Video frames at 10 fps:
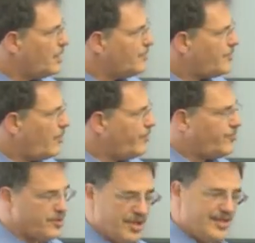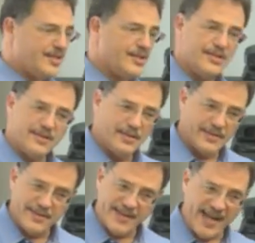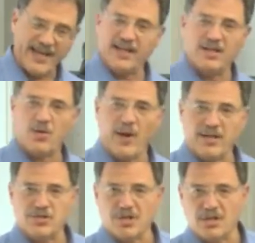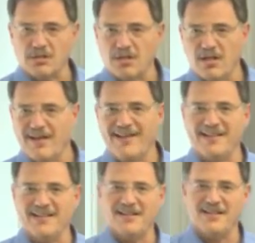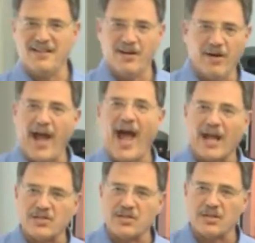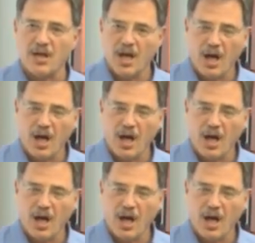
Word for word: So if you're just taking the question, in year X,